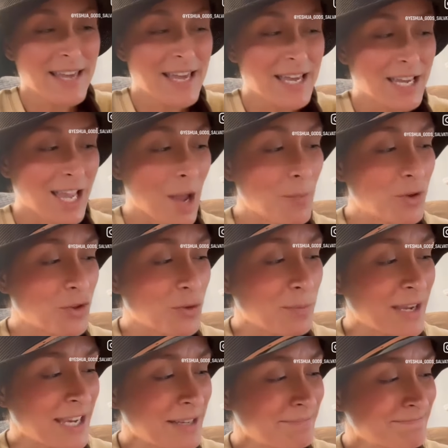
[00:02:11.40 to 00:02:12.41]
Come with
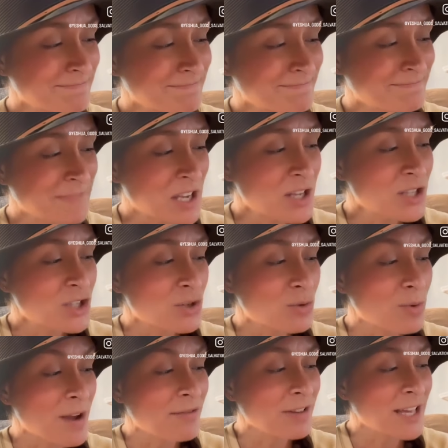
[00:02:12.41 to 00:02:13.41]
me to
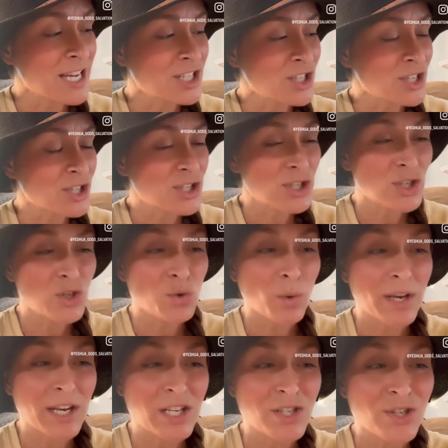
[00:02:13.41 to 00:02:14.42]
Revelation
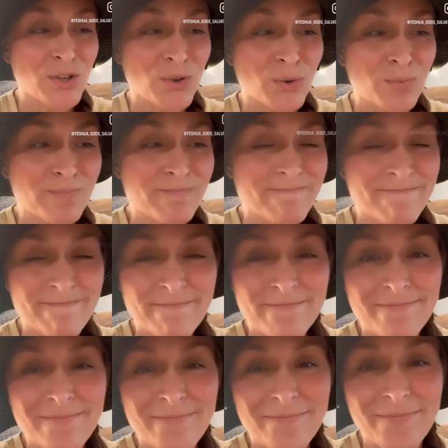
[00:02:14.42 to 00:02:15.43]

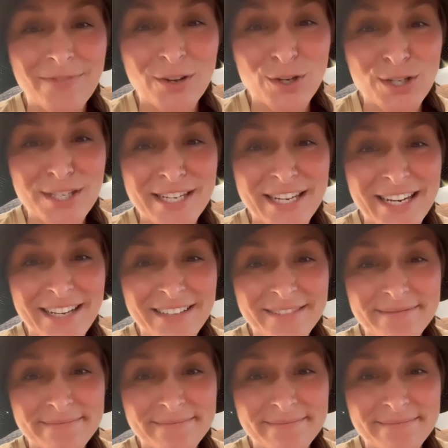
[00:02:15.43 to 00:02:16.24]
22:13.